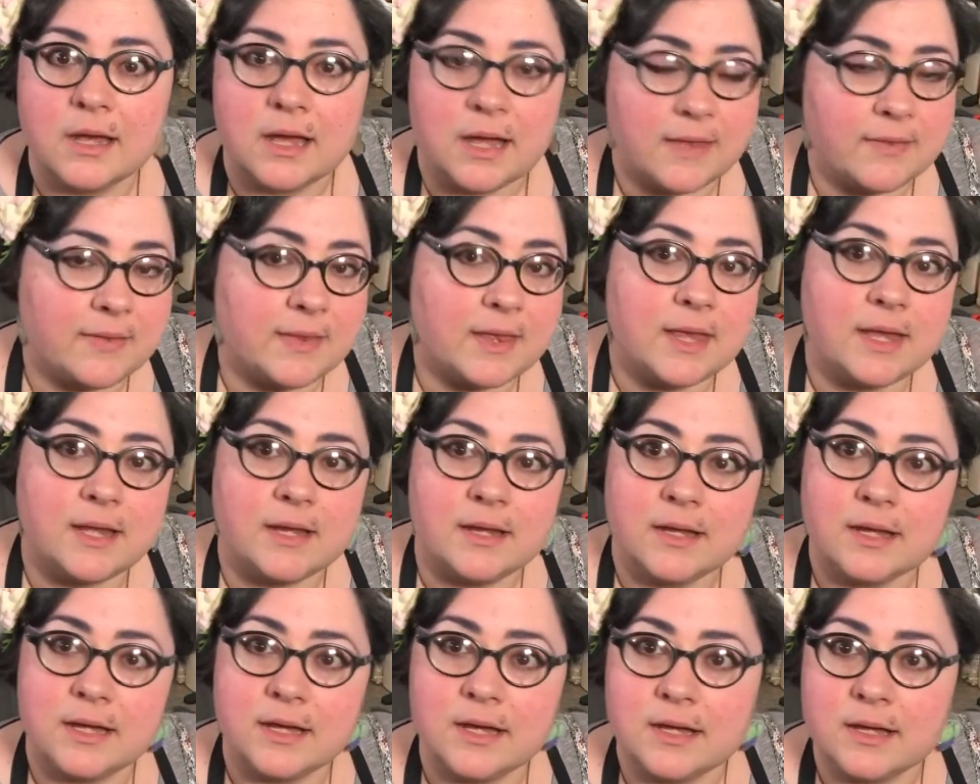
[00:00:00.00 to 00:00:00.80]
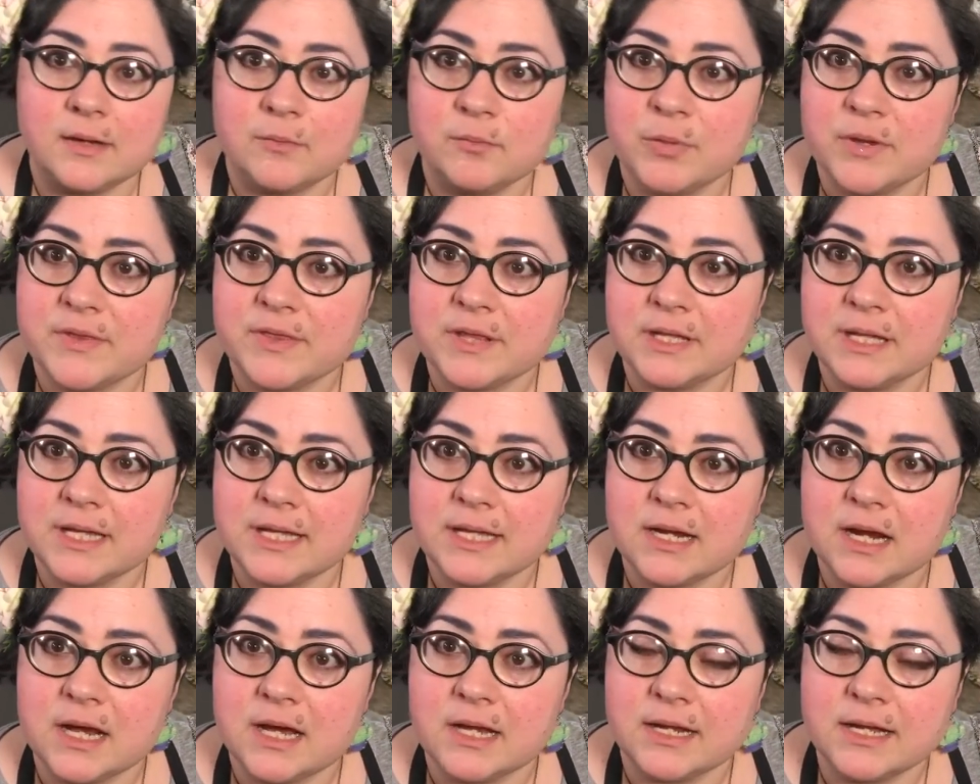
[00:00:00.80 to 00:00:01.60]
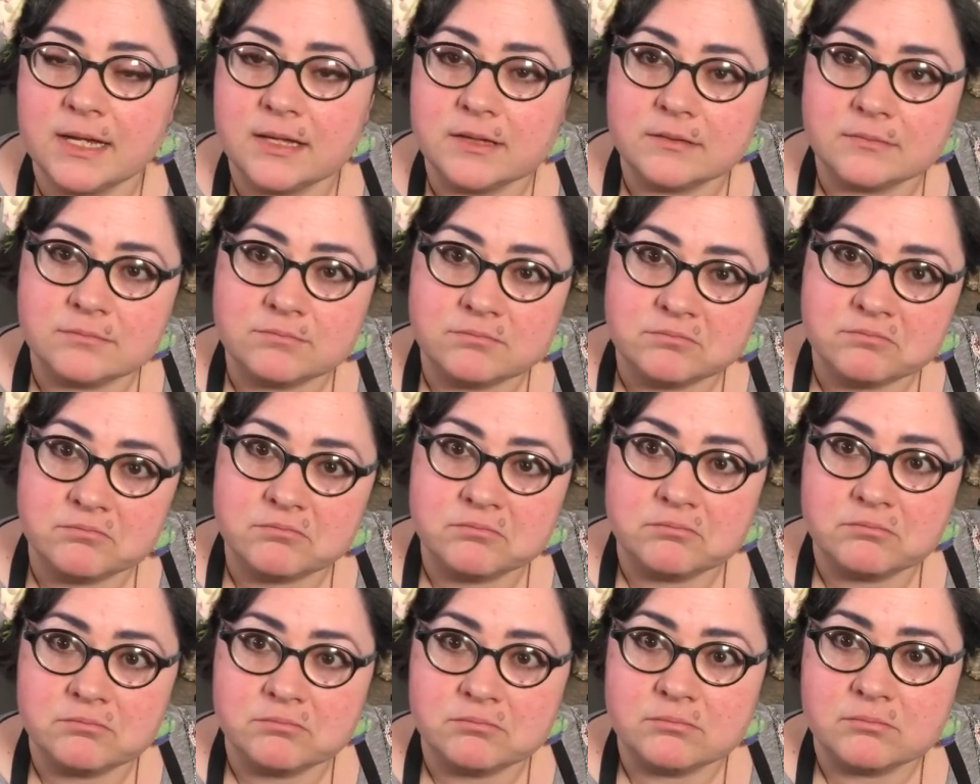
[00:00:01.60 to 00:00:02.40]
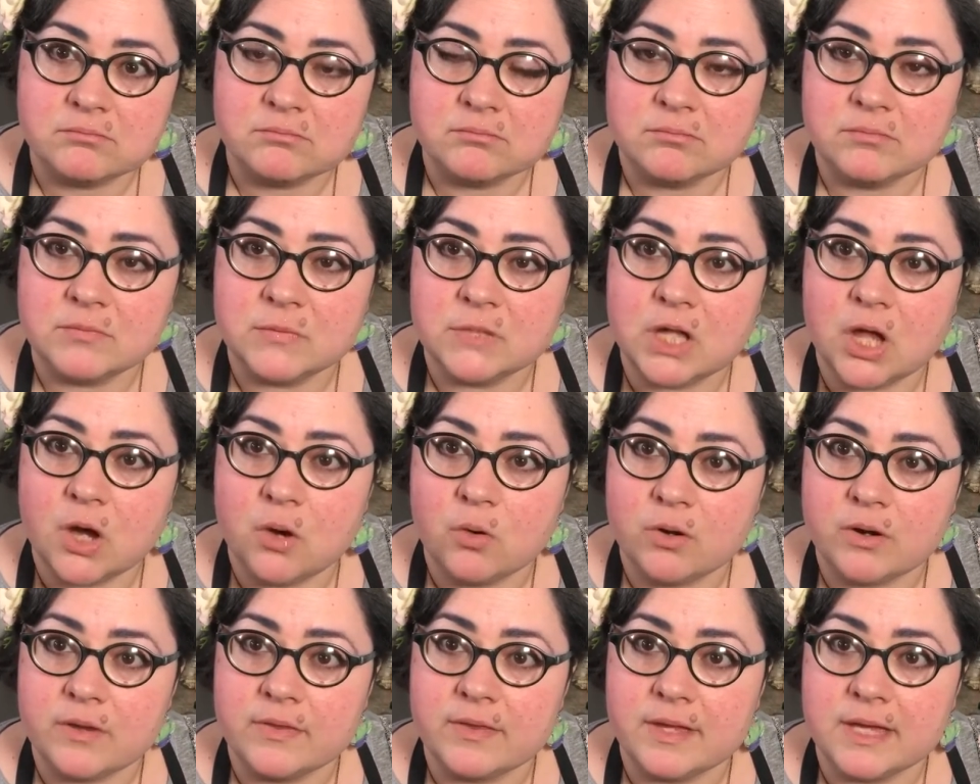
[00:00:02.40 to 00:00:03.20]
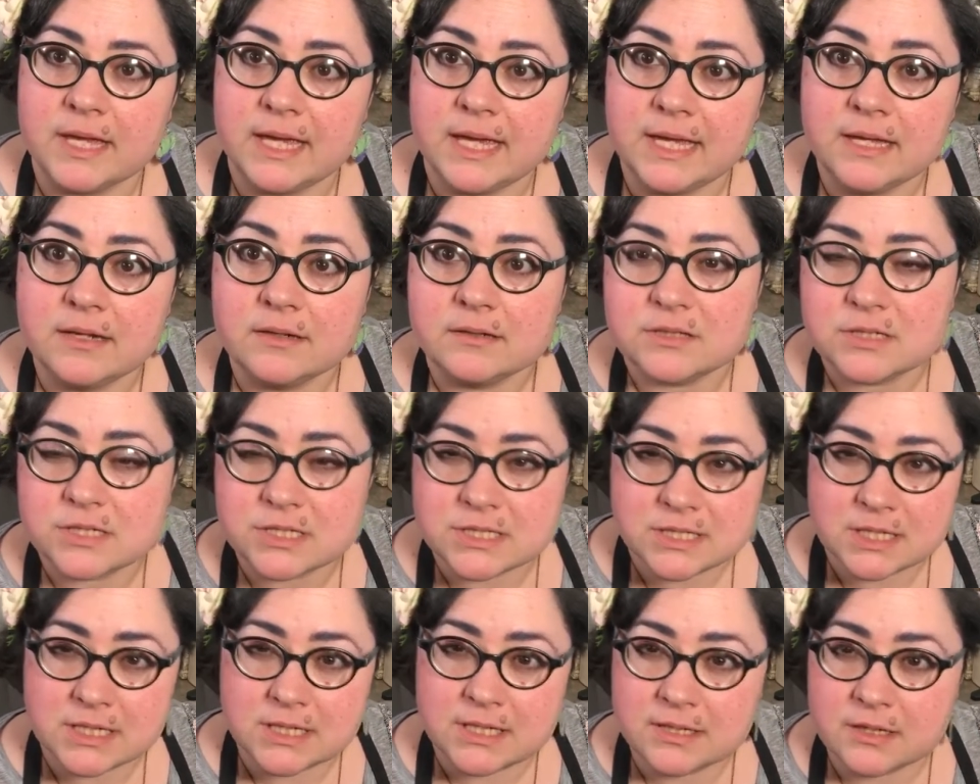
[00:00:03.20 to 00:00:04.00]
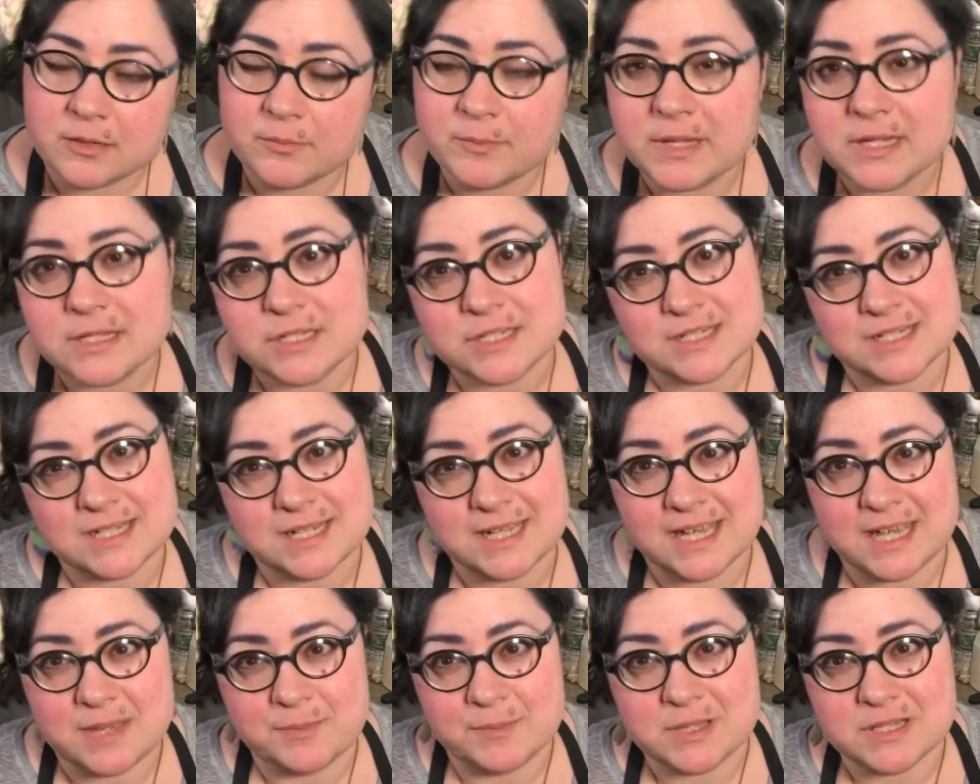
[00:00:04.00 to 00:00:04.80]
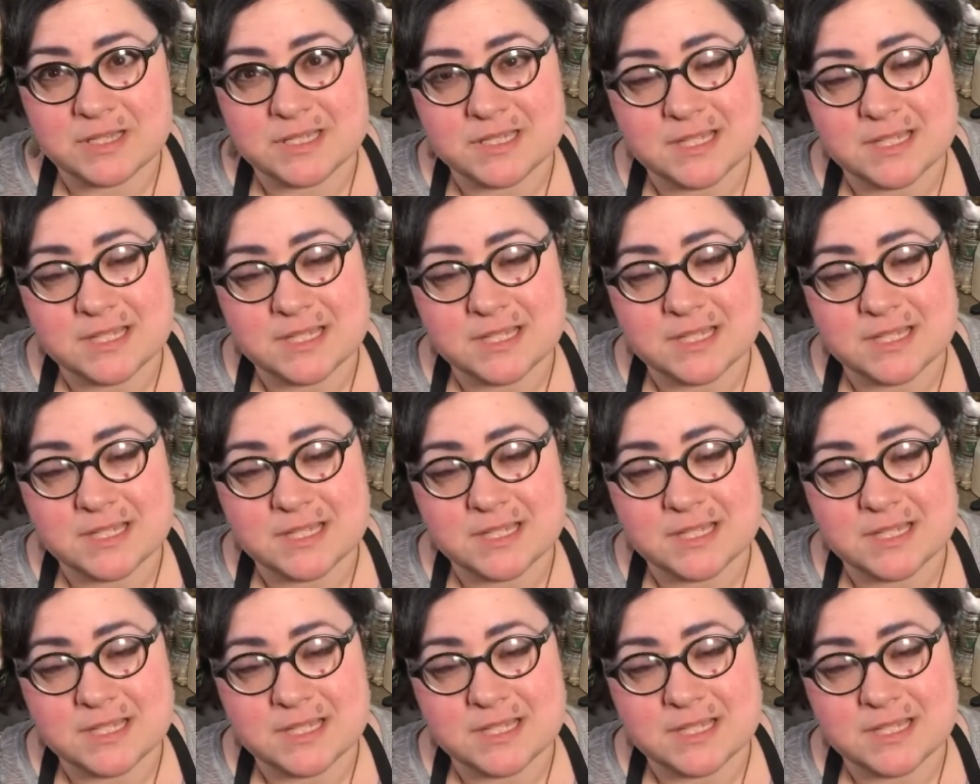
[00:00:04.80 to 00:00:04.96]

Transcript: and then uh, put the lid on it, lower the heat just a little bit just to keep it